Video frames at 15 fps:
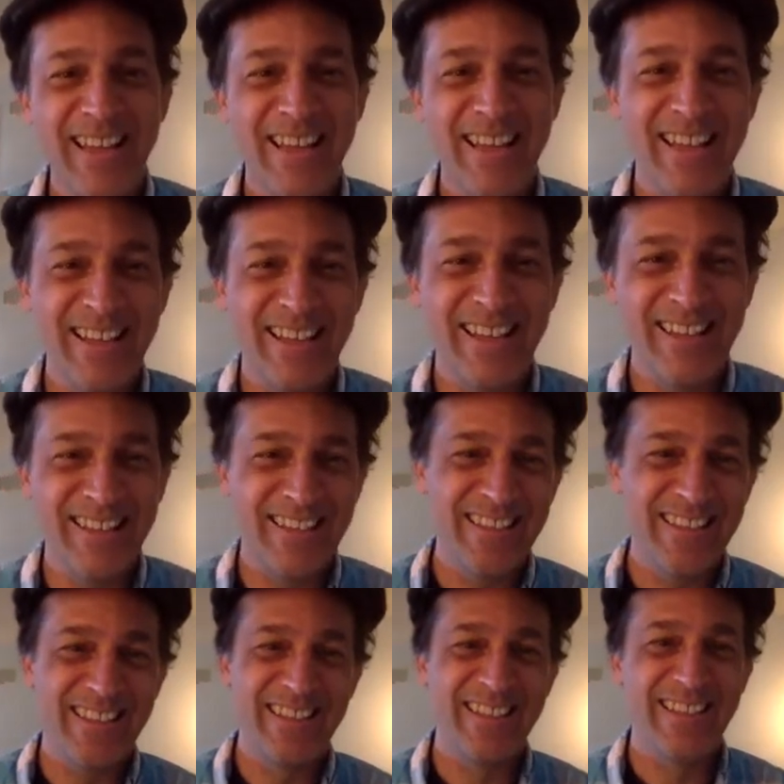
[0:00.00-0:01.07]

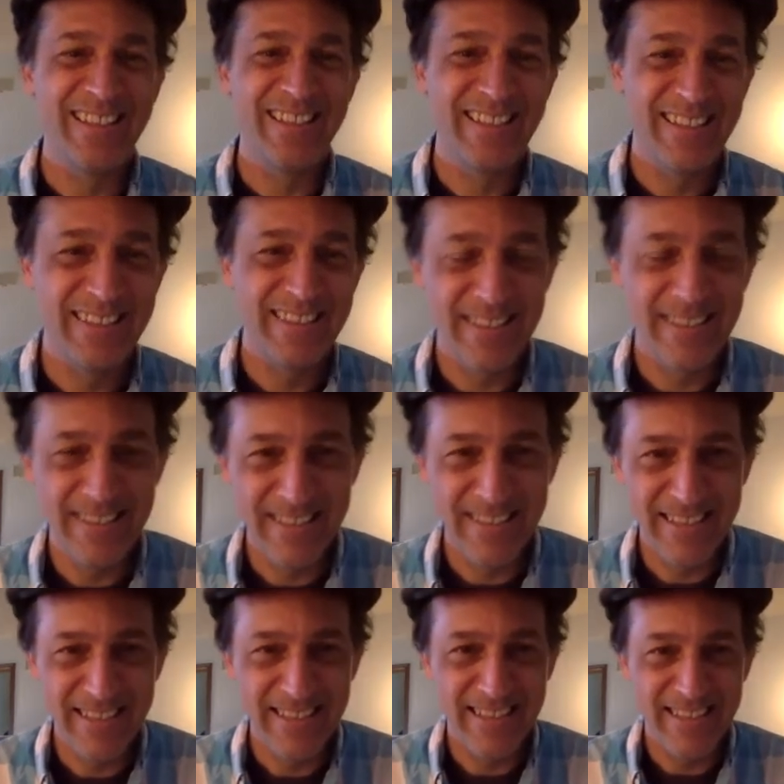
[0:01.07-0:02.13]

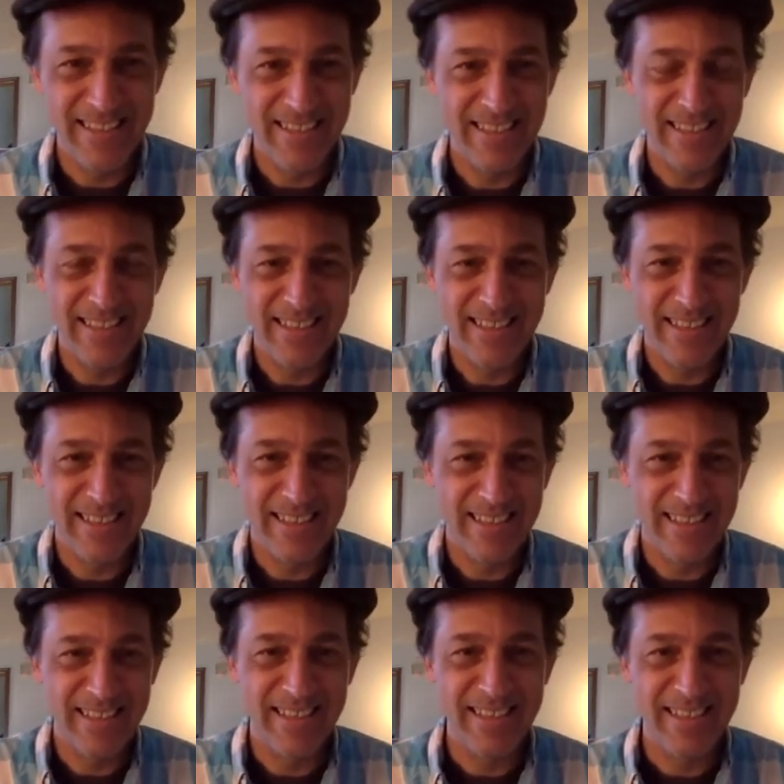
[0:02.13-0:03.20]

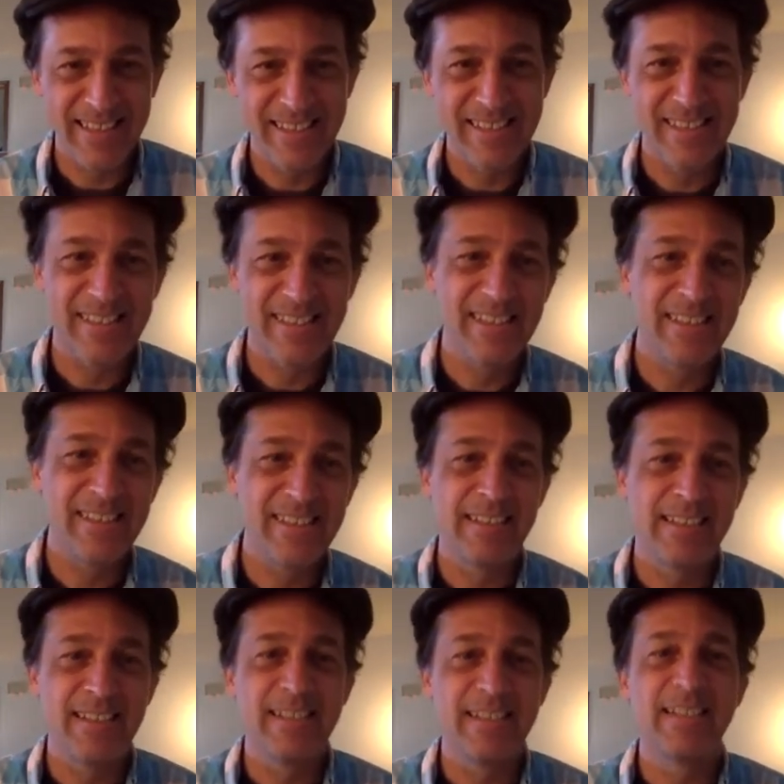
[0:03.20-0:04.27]

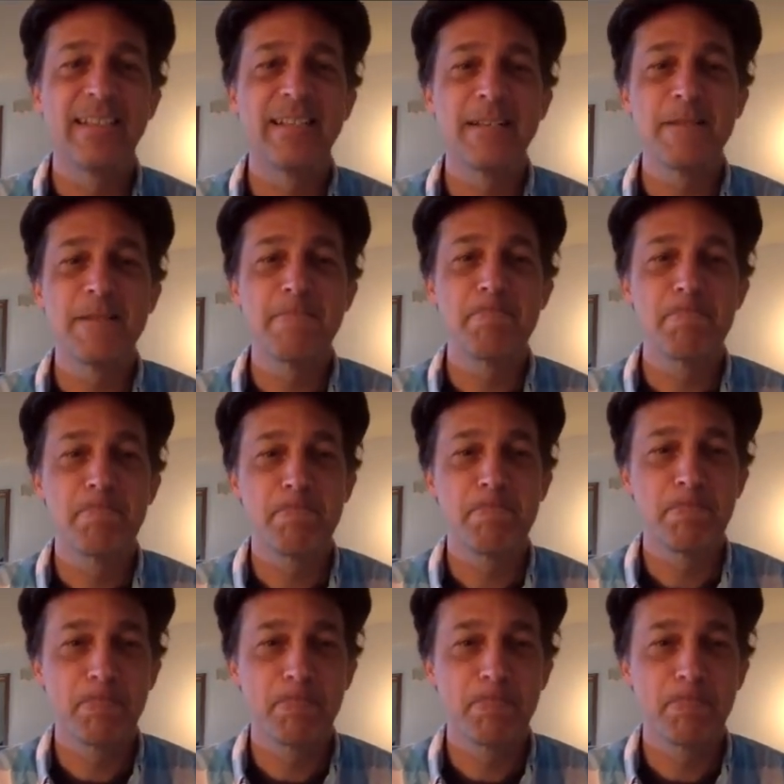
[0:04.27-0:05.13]
No words are spoken by the person on screen.